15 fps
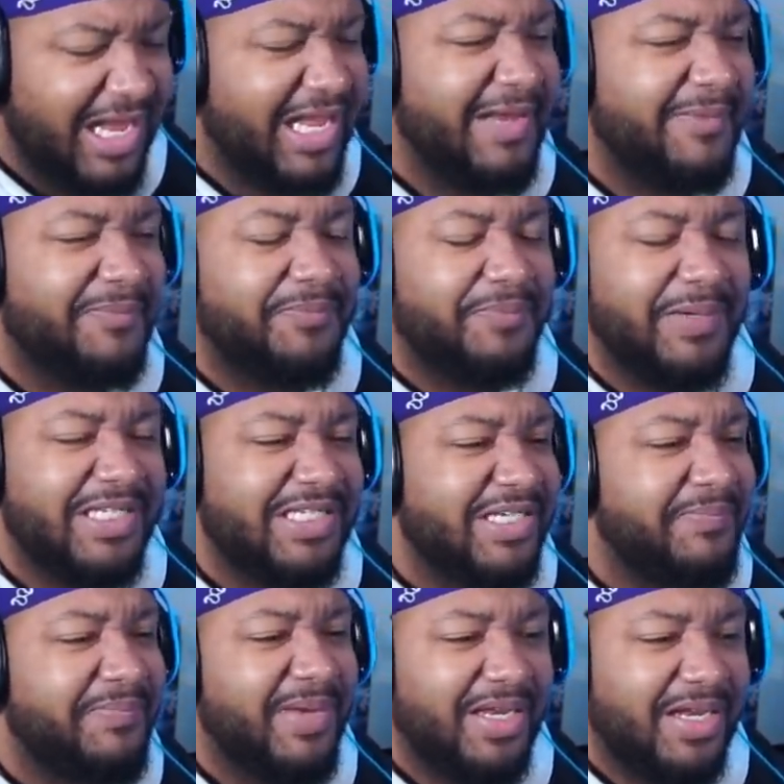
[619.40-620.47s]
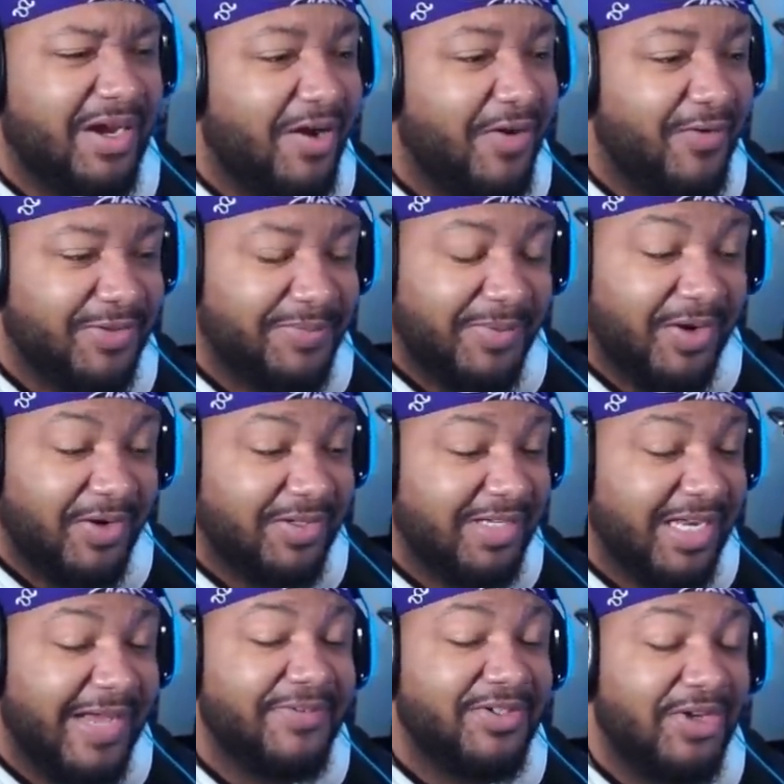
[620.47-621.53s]
keep pitching me curves, bro. This
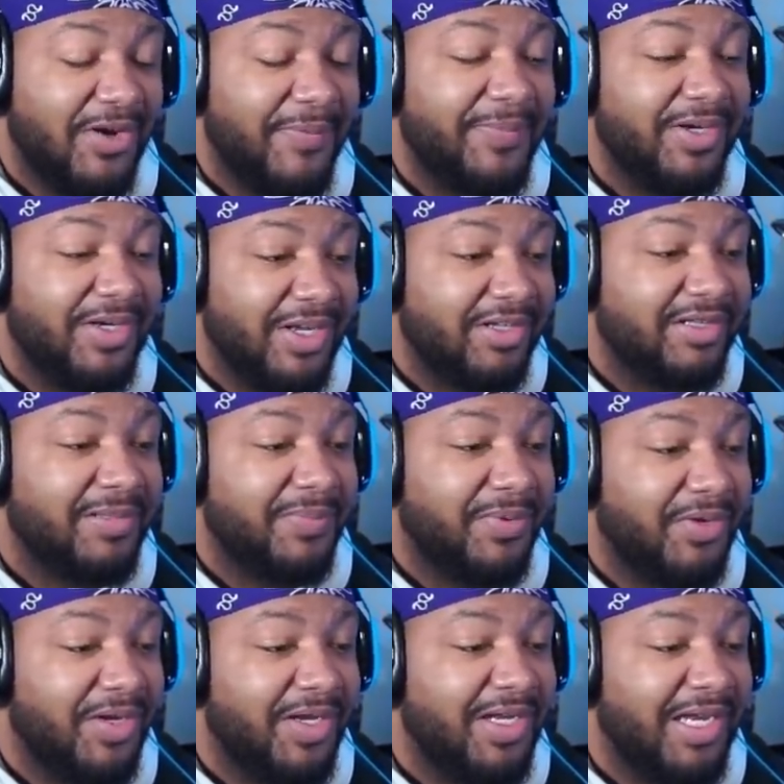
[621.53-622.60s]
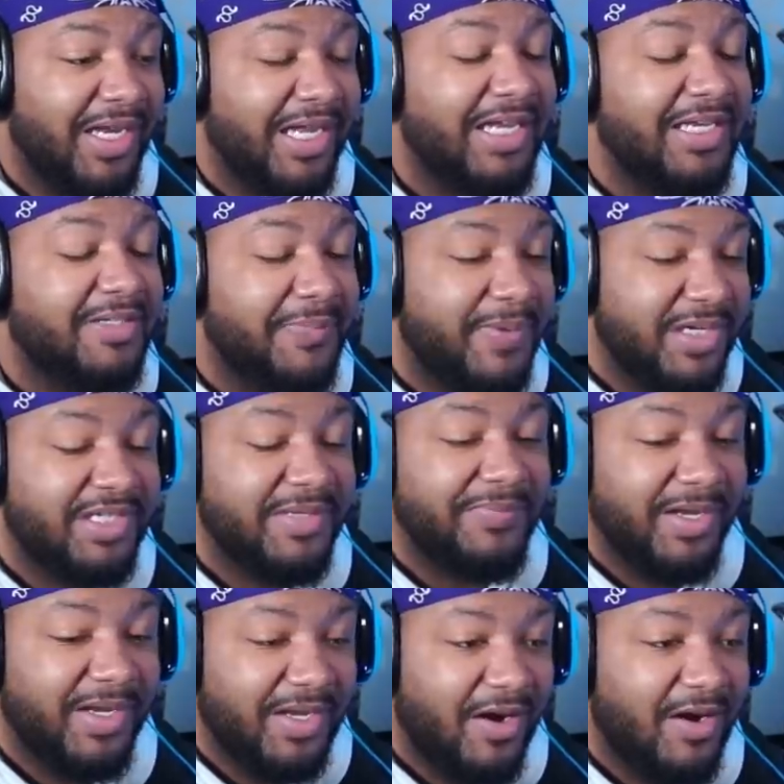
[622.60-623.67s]
life's so unpredictable. It keeps pitching me
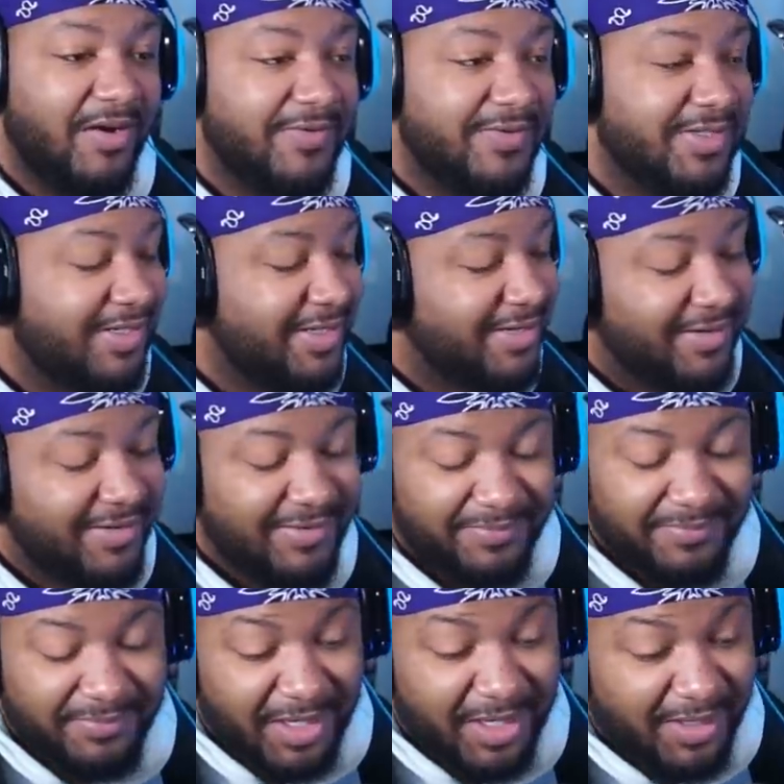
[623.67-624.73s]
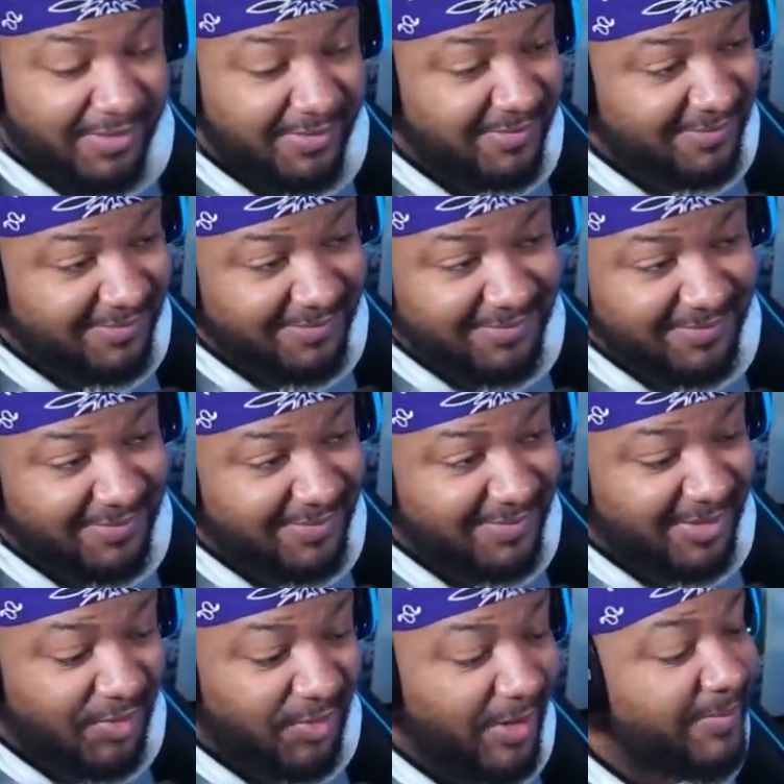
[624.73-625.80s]
curves, bruh.
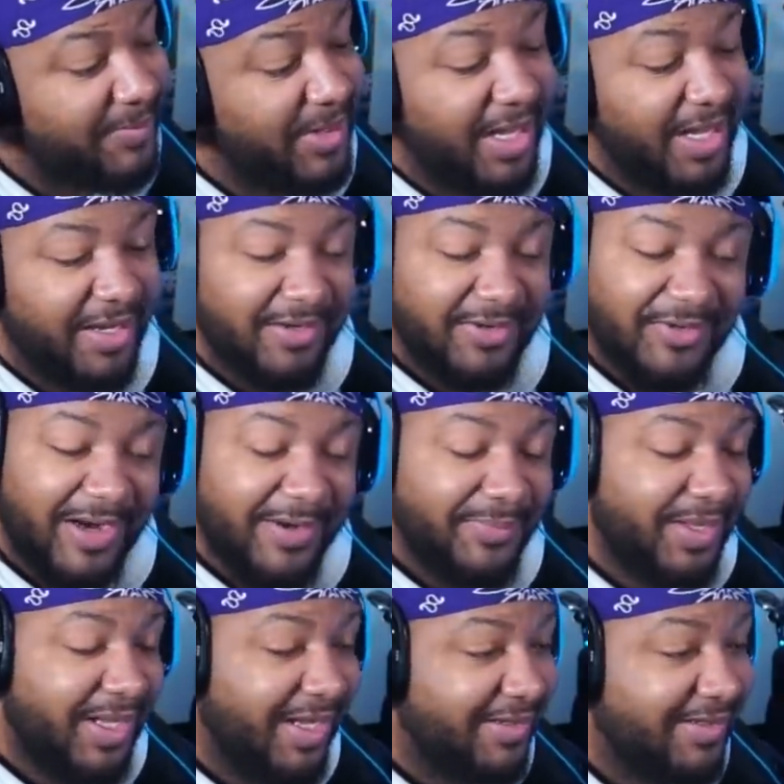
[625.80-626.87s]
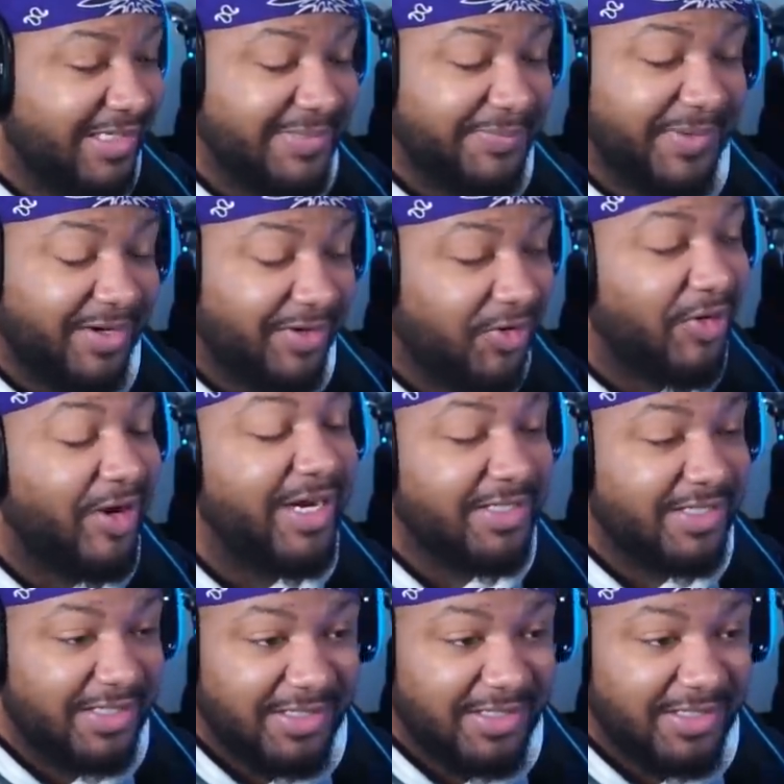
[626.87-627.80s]
Great play. Great play. This has been crazy.